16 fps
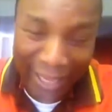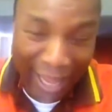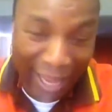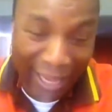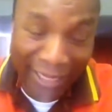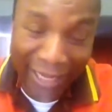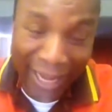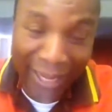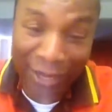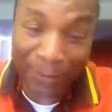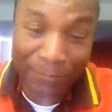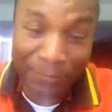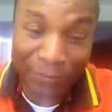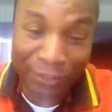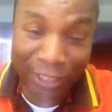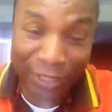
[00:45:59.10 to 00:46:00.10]
I
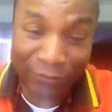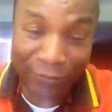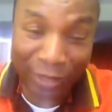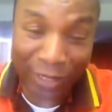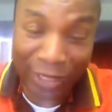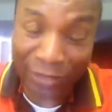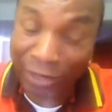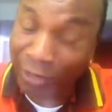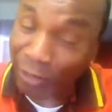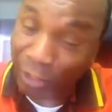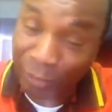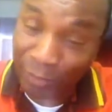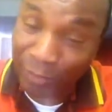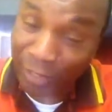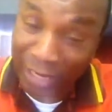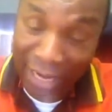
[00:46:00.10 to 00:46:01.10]
appreciate the fact that you're
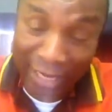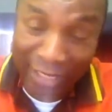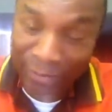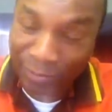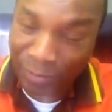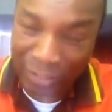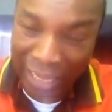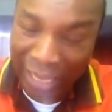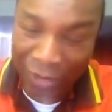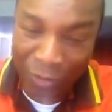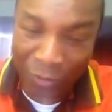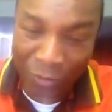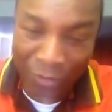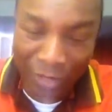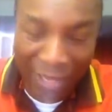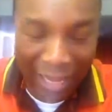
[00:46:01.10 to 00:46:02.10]
calling me Daddy, but I
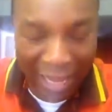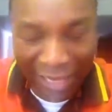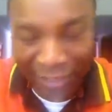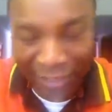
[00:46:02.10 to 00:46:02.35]
don't